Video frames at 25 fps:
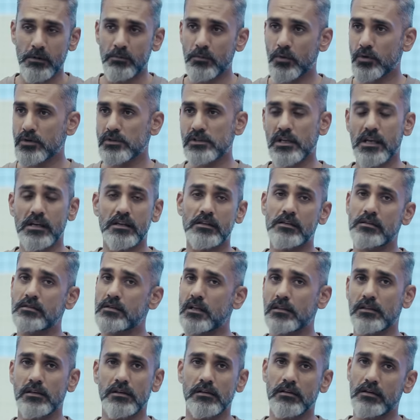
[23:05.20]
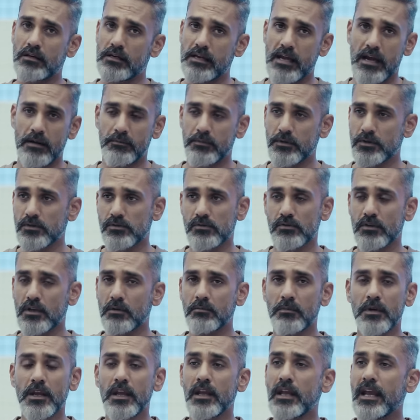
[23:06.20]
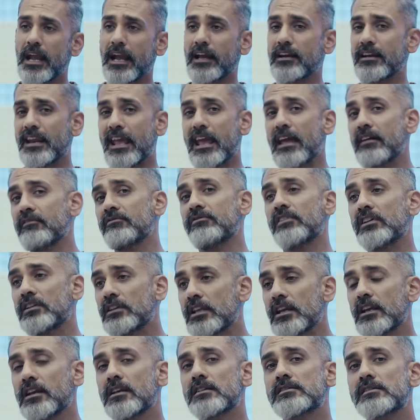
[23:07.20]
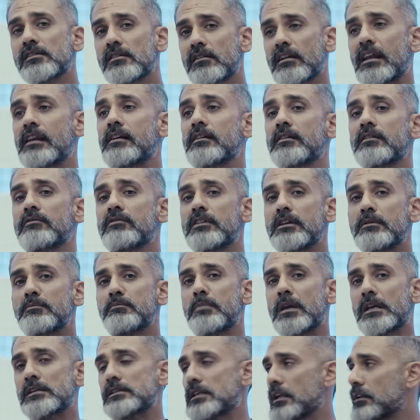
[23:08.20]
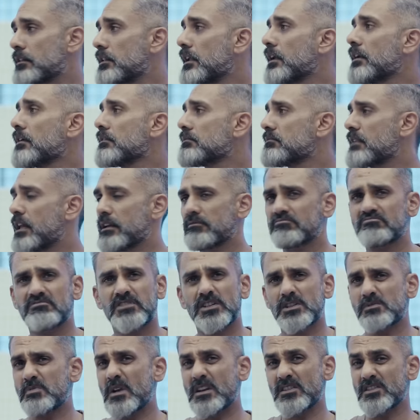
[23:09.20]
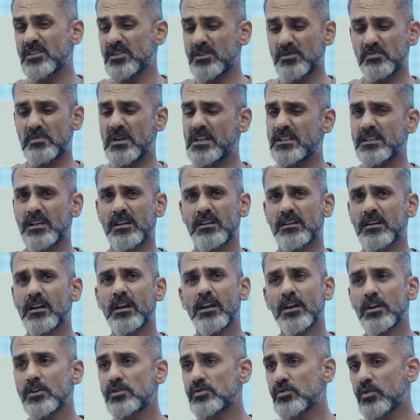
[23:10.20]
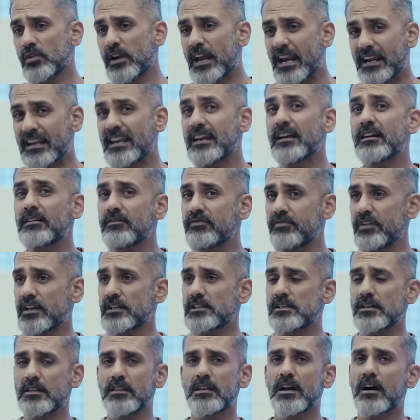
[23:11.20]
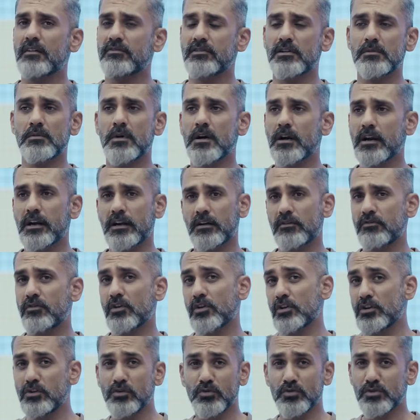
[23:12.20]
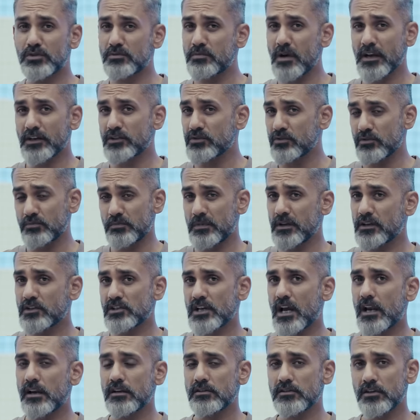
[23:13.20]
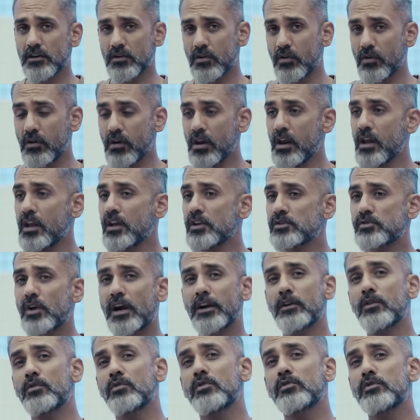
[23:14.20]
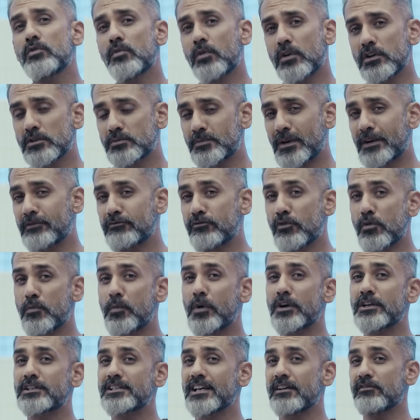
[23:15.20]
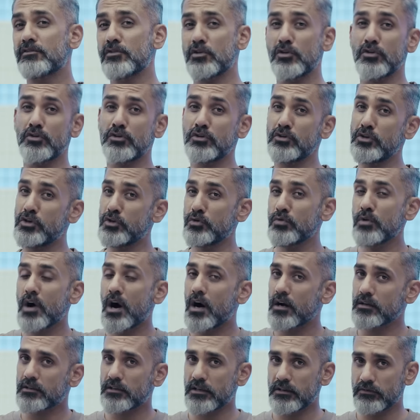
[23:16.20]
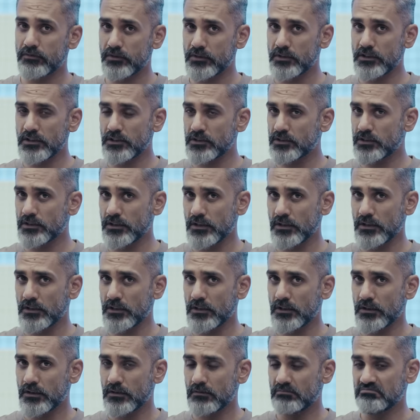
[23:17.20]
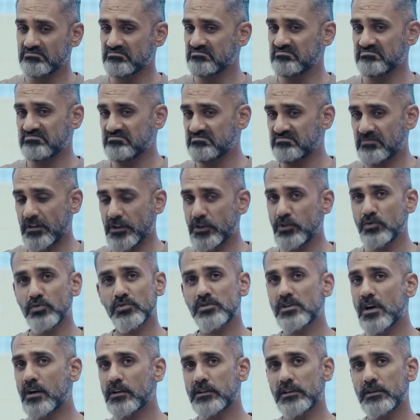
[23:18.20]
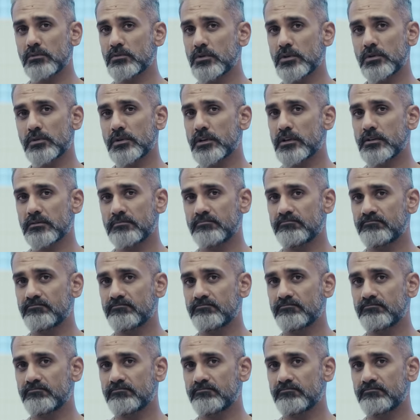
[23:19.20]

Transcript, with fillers: motorcycles. Nothing really happens to them. And everything is a relatively basic thing, like suspension's basic. So getting it fixed in the aftermarket for a used bike shouldn't be a challenge at all. So I don't know, you want to spend 4.7 on a new R3 for this? A used R3 would do it.